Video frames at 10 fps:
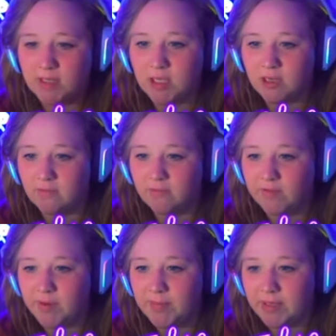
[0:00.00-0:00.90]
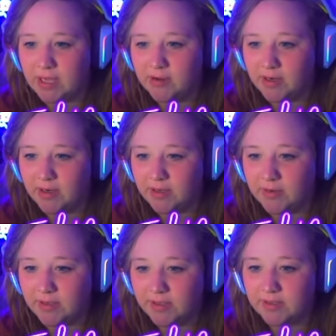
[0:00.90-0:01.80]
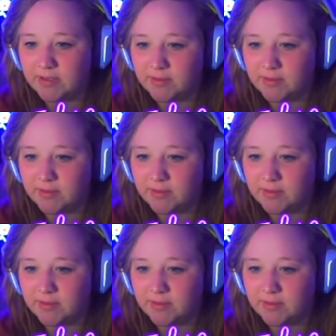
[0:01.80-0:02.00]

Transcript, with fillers: looking frumpy out here doing this.